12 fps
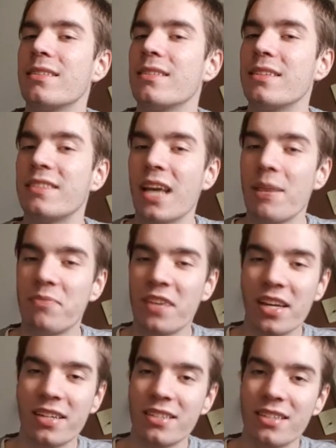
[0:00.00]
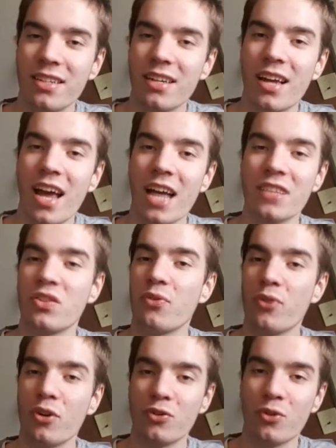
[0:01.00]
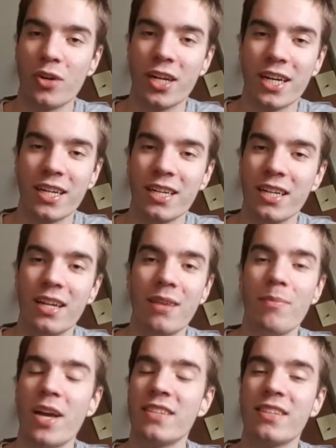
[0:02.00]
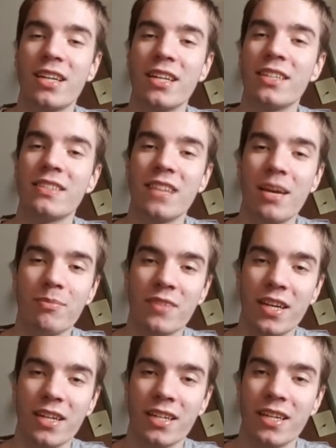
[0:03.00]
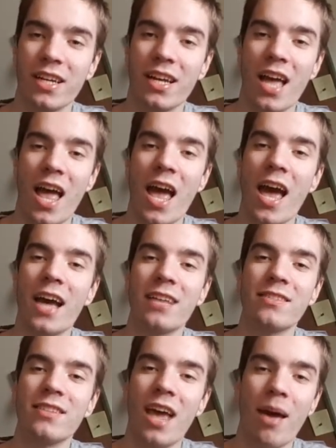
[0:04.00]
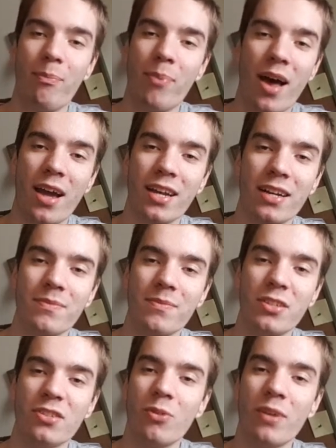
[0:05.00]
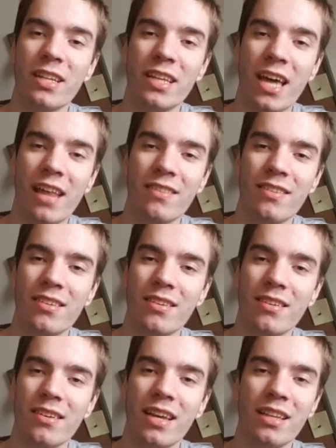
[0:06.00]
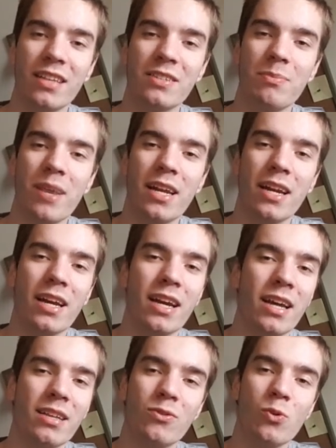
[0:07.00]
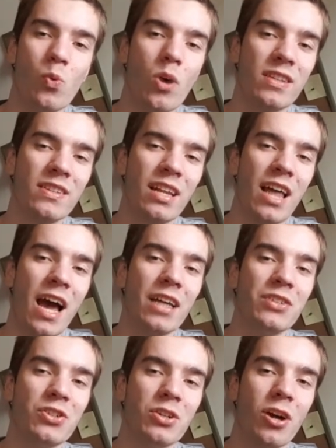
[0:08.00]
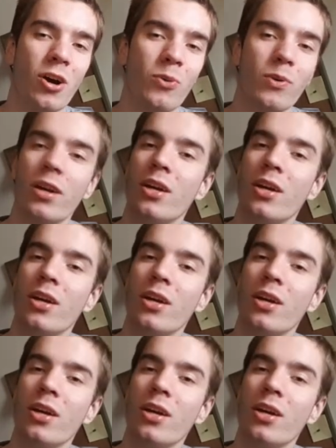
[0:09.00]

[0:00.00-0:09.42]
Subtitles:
the same thing as the First Order, basically the same thing as Empire. So in the end, it doesn't matter to what alliance you go,